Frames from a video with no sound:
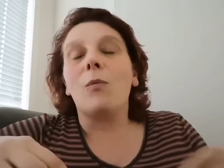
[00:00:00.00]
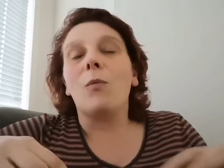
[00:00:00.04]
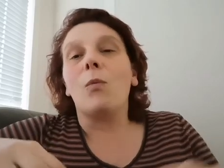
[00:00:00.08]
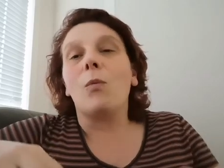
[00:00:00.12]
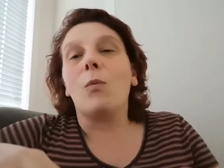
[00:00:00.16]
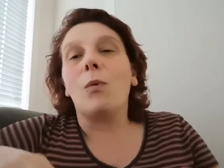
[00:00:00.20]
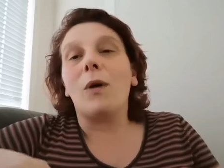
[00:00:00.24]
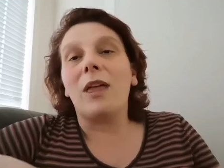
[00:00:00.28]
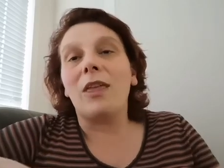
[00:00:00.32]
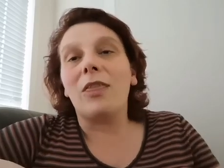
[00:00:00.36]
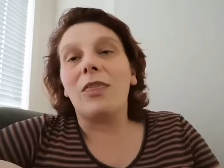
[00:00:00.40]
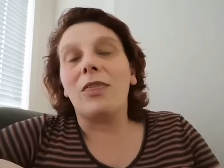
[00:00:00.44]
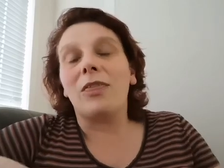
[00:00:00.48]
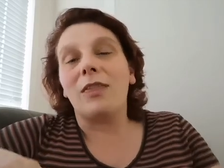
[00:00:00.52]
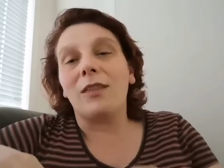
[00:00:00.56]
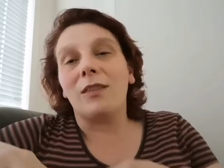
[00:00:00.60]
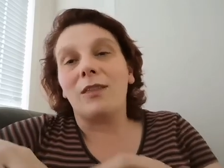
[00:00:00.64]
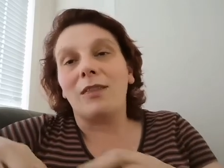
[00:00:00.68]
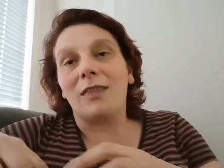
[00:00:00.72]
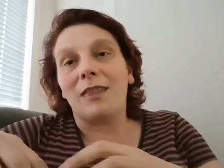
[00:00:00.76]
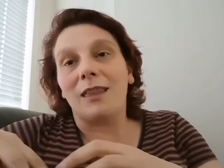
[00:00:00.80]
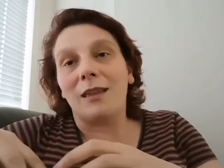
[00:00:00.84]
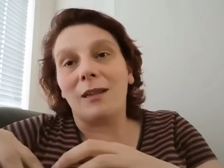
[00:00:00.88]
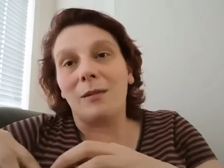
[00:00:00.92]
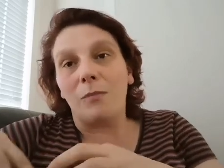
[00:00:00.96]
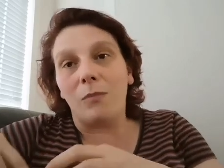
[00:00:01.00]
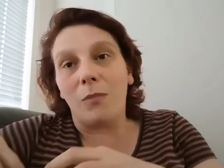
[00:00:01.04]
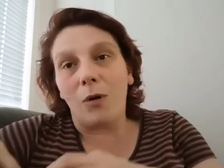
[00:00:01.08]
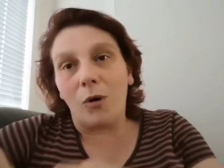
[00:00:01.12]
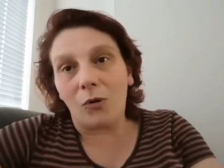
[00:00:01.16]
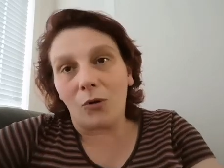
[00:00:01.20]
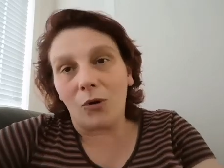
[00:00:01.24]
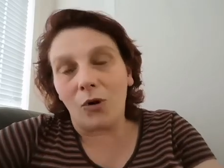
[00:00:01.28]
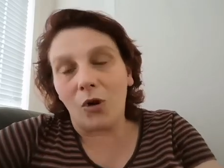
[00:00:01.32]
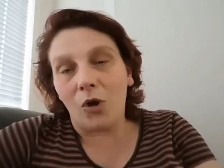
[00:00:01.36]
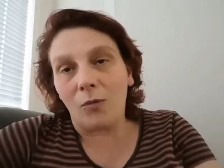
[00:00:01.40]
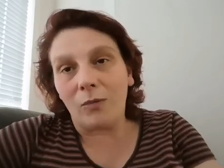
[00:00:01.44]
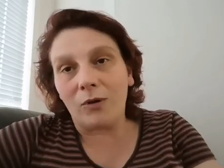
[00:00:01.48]
With the
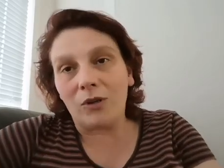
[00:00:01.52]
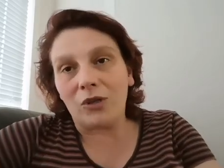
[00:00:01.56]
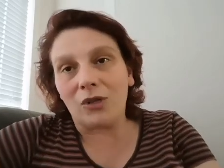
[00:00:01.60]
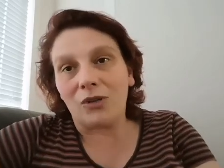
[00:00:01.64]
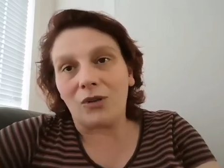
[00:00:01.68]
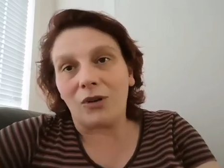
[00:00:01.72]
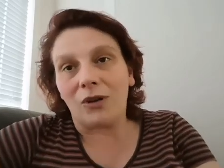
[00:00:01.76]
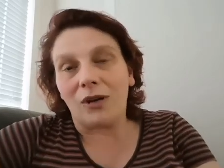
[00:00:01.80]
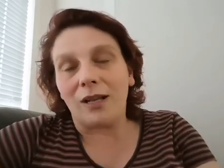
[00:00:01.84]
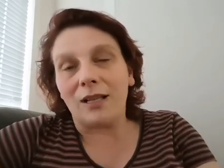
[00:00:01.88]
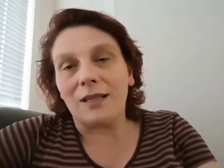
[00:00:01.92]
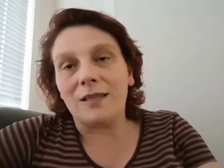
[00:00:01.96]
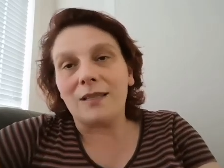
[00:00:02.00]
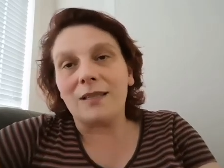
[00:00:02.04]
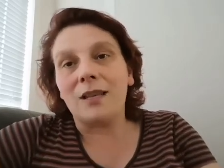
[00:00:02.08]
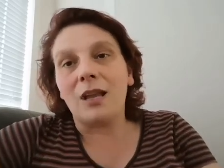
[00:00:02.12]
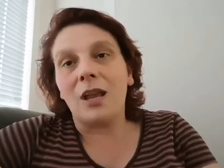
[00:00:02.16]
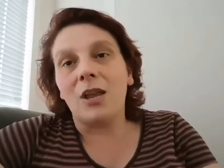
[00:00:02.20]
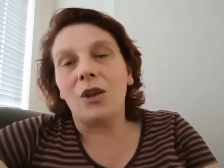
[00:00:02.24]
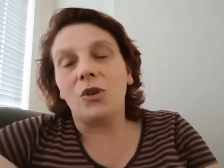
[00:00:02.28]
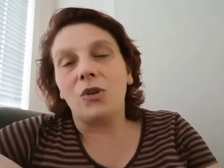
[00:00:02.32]
motorhome insurance,